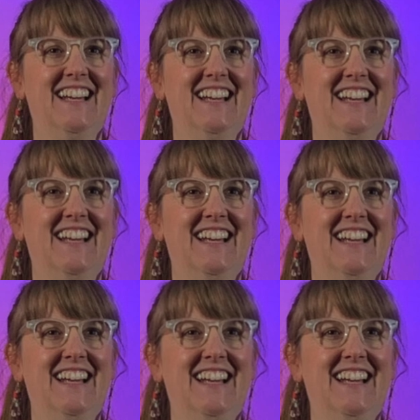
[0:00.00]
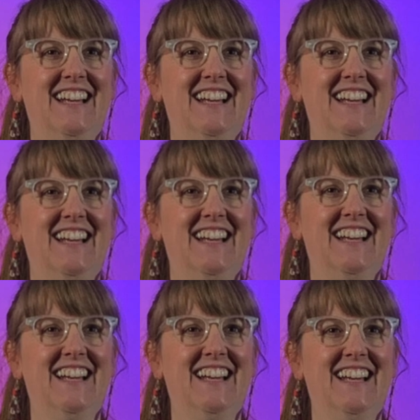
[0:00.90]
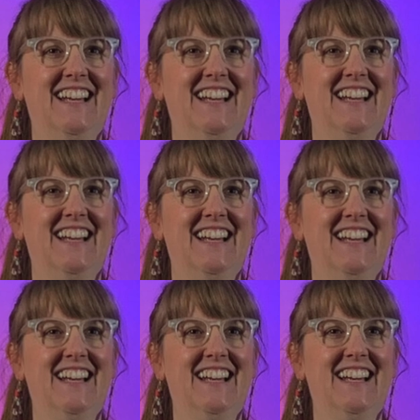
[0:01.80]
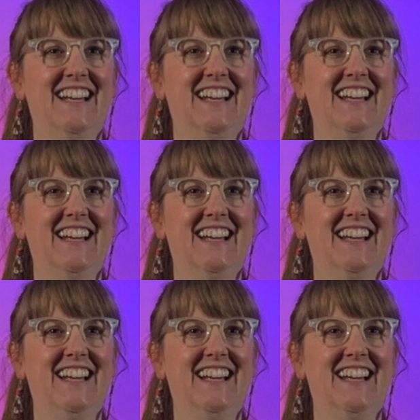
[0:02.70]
(no lip movement)